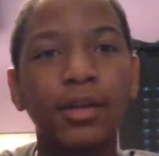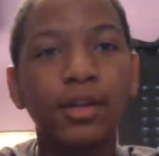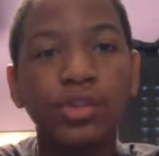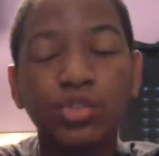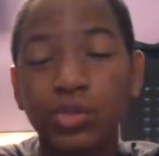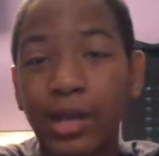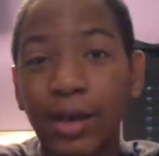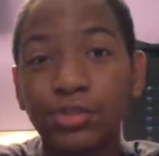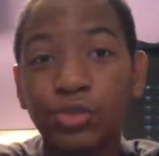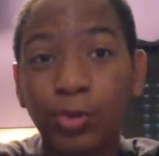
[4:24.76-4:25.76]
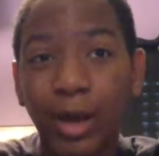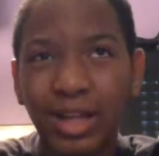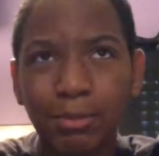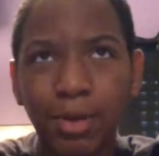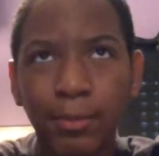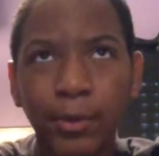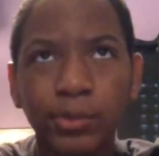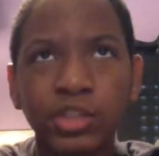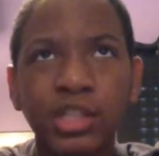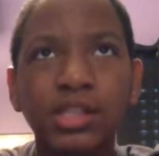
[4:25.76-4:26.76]
So you have some new animal
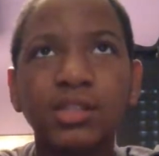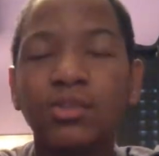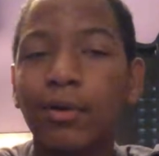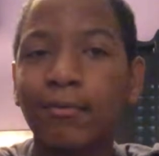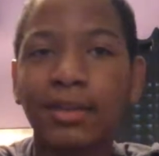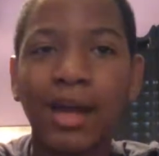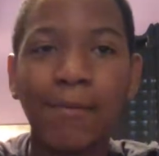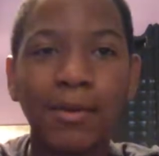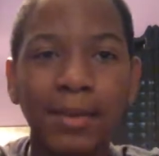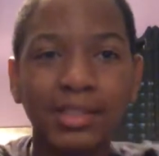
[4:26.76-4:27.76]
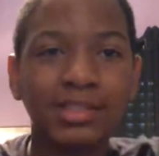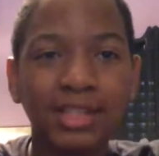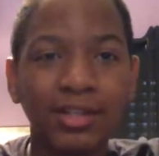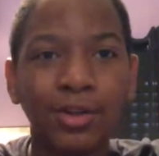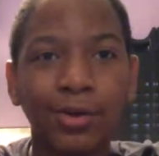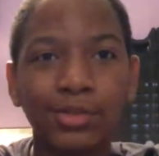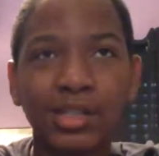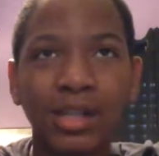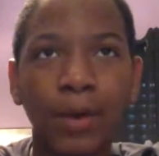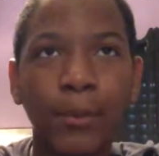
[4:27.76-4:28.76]
emojis, so I'm really happy about seeing those.
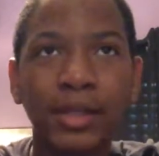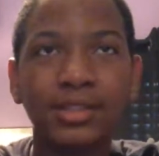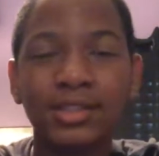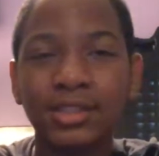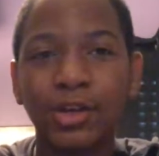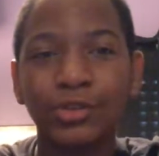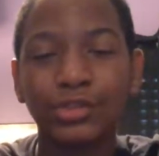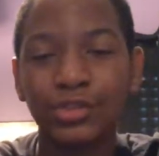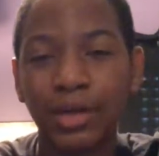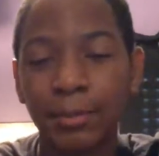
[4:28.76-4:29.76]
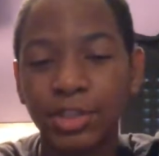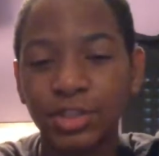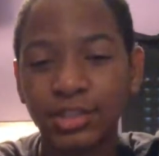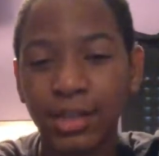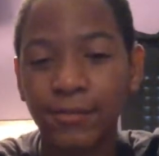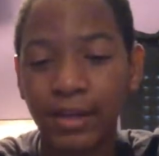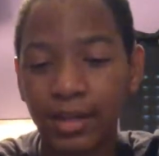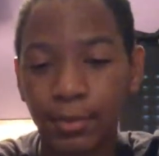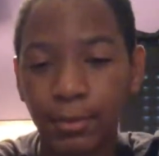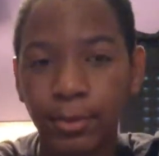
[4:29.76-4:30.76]
Cannot wait to see those, because you know how much I love
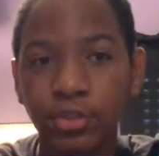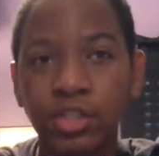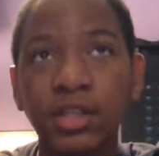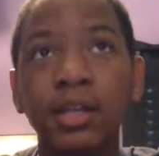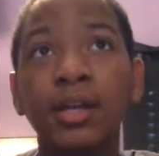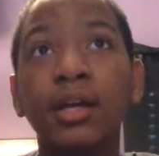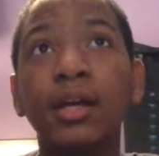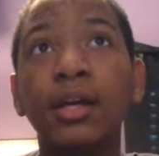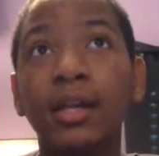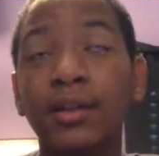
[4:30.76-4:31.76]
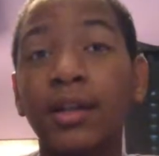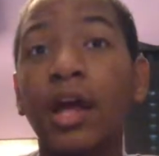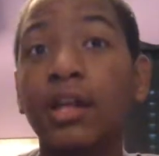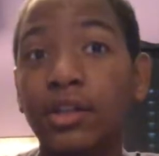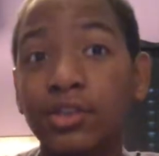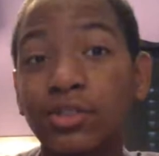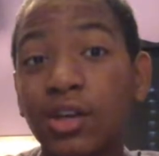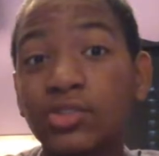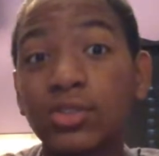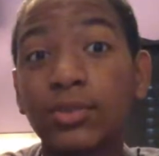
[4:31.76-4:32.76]
animal emoji. And there's
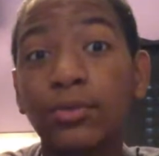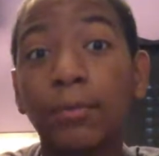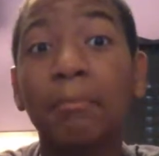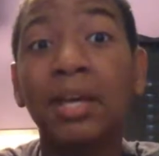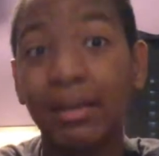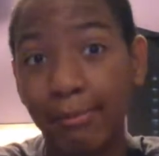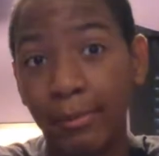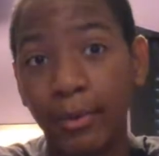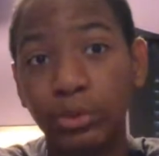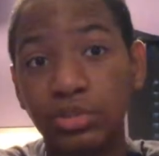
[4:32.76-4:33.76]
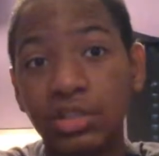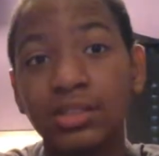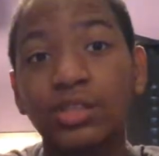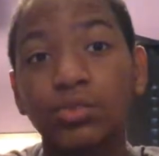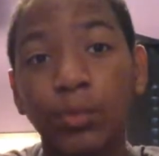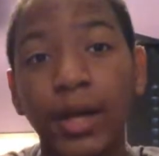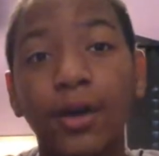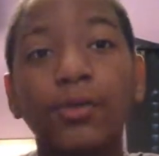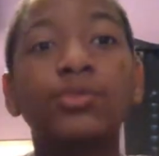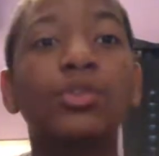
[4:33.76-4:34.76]
also some new meme emojis as
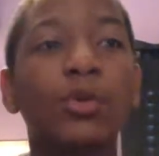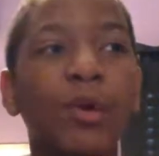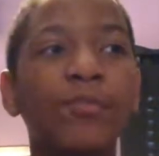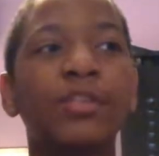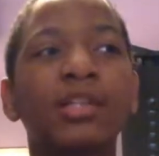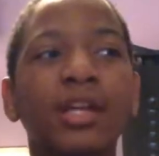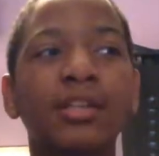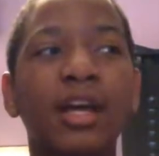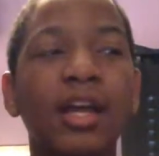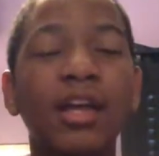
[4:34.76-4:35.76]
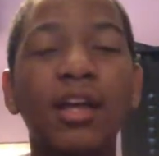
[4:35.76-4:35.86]
well, so I really like that.